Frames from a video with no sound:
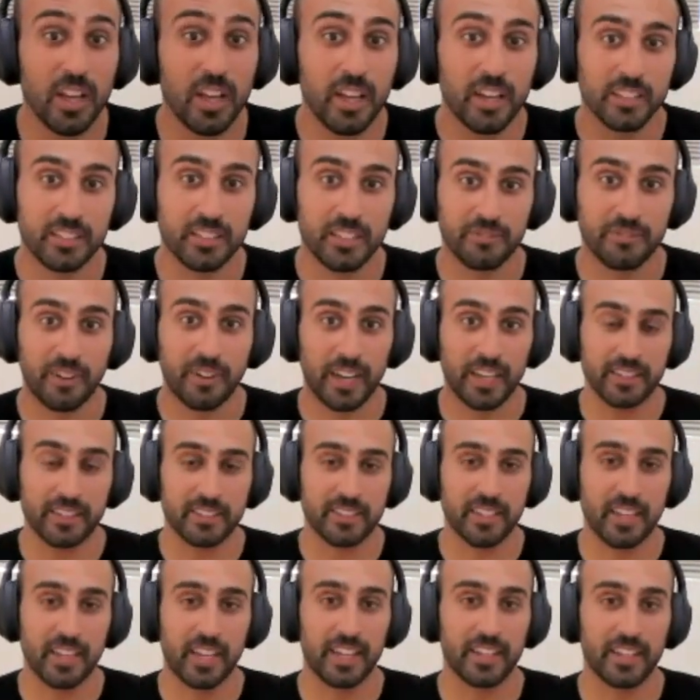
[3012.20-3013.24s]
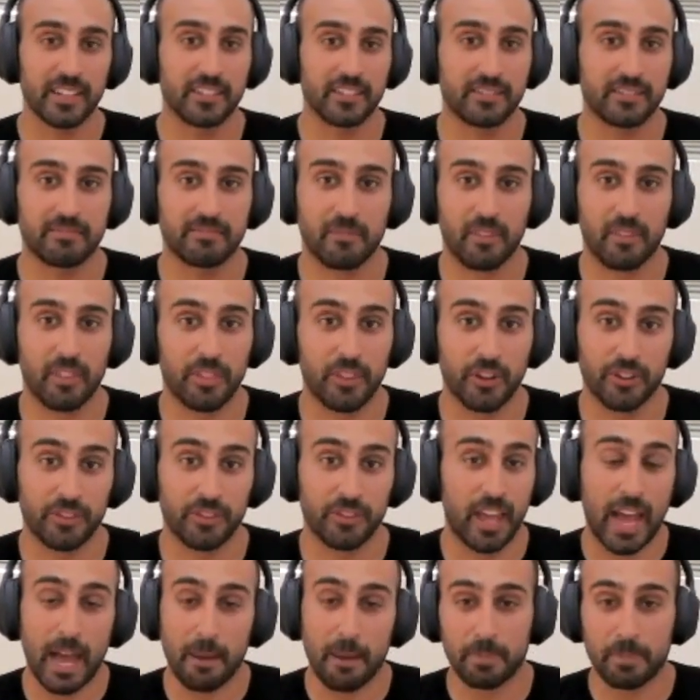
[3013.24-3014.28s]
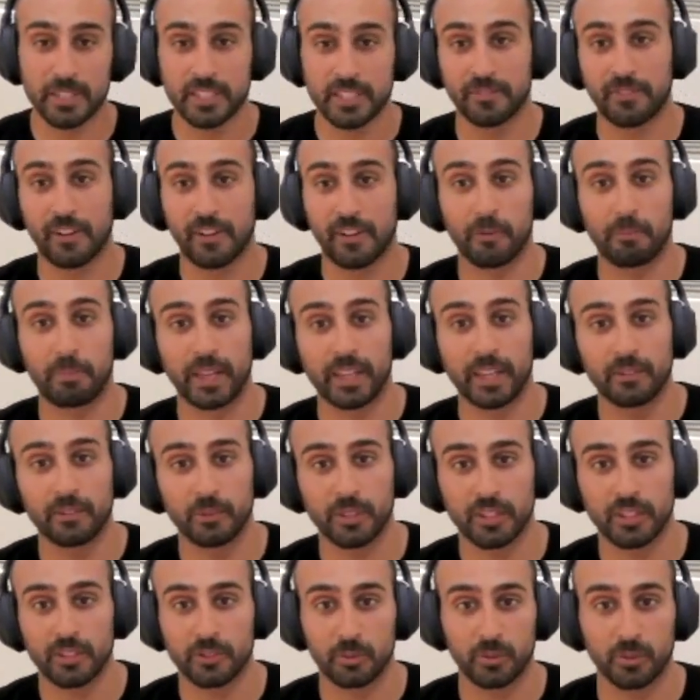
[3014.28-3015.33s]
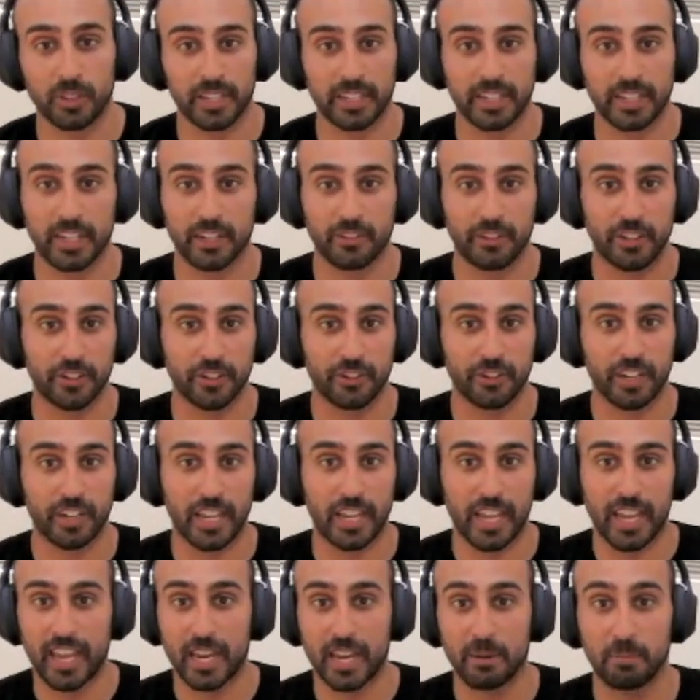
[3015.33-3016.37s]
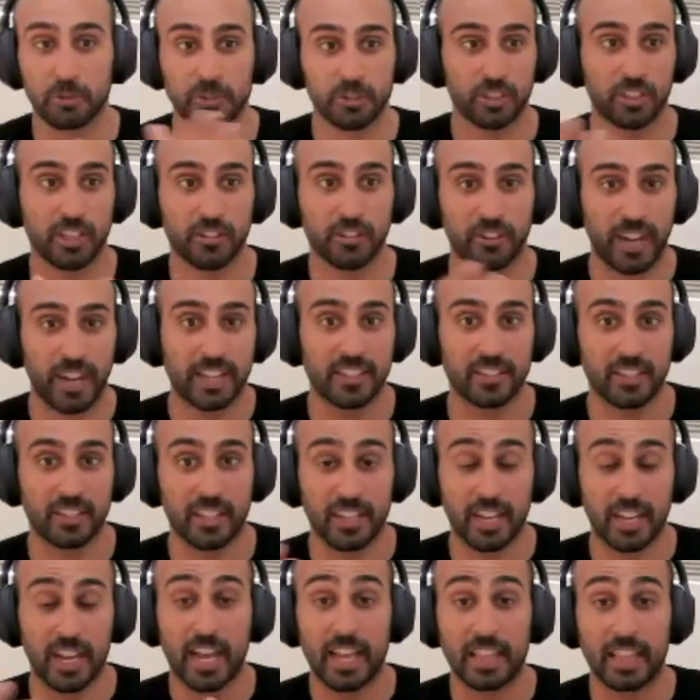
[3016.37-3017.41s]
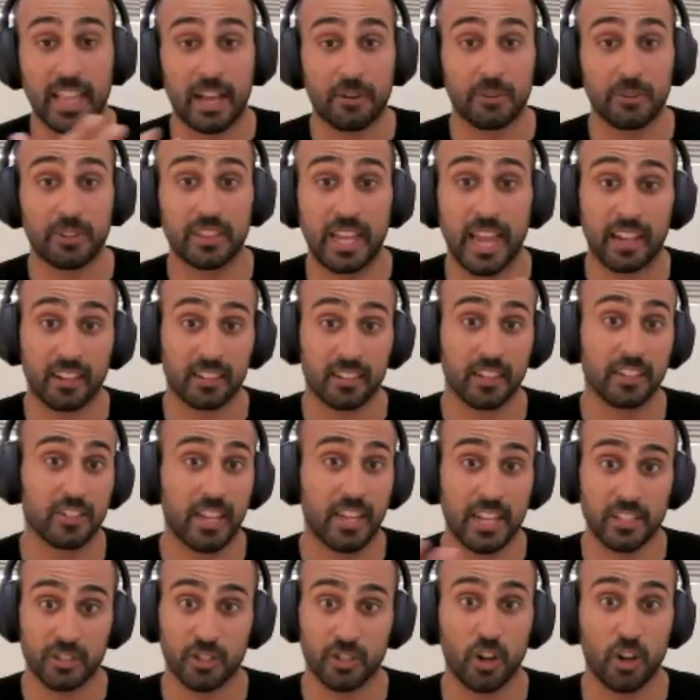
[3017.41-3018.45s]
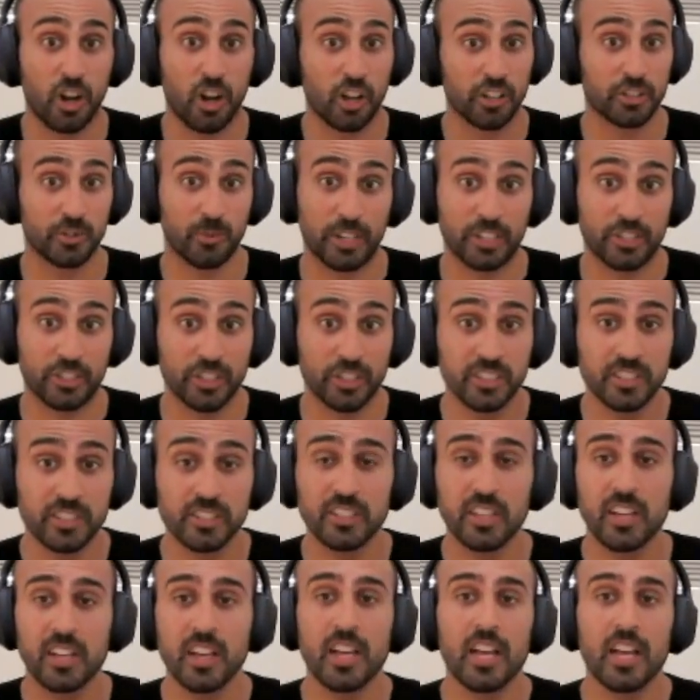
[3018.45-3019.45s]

suffice, and they're the happiest they've ever been with a tool like Narrator, able to deliver and allowing the analyst to answer all these questions.